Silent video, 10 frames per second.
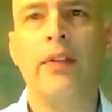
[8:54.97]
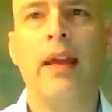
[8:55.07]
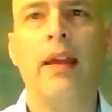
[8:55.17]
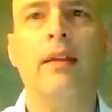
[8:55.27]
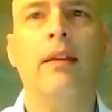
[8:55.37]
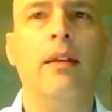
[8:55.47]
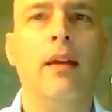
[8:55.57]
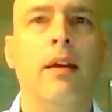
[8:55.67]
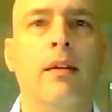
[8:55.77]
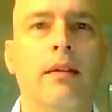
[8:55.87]
that
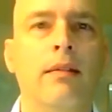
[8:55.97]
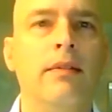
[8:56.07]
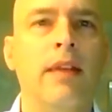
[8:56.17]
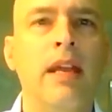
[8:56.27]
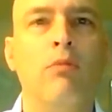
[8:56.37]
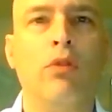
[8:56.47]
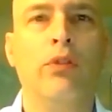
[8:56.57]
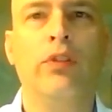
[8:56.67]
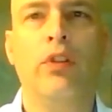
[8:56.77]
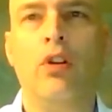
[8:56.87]

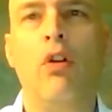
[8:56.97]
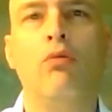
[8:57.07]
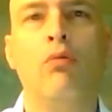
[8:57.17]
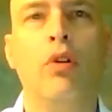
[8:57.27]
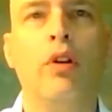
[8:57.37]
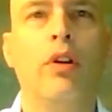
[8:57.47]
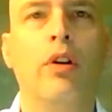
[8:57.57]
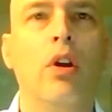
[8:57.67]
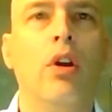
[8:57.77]
tables in the code book